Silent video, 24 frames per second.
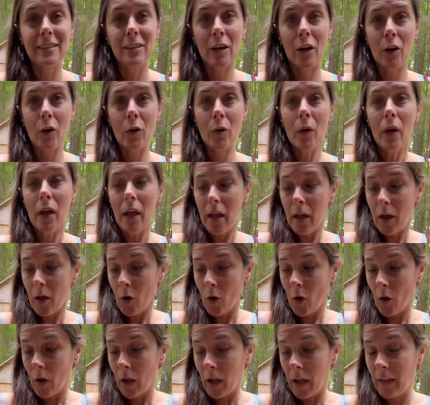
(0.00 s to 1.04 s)
So
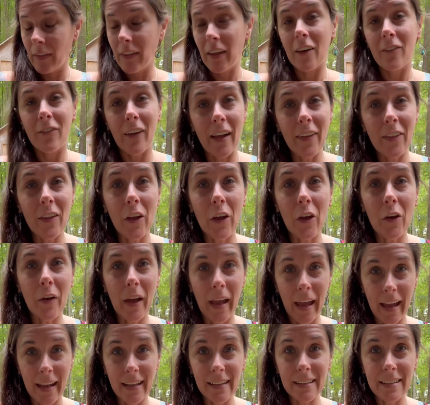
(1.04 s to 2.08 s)
in the event that you
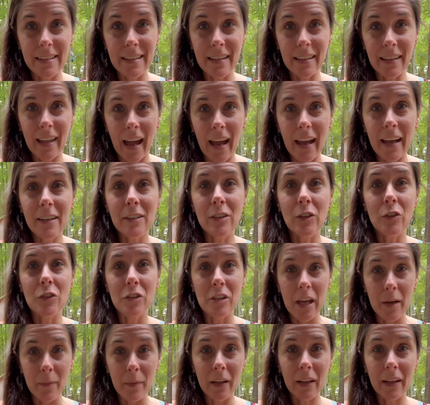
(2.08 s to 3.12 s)
can't see lice, you
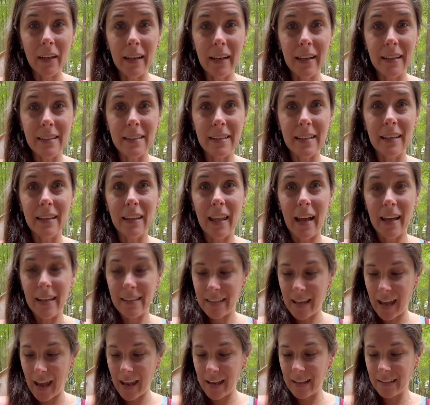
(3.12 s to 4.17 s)
typically can see
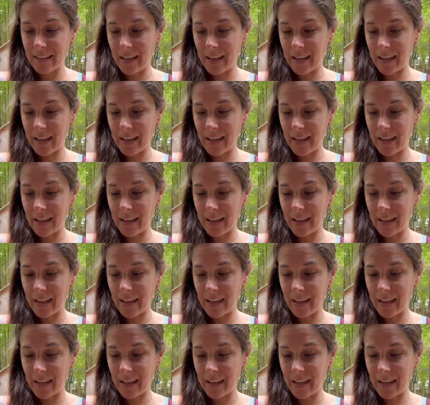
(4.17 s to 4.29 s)
lice eggs,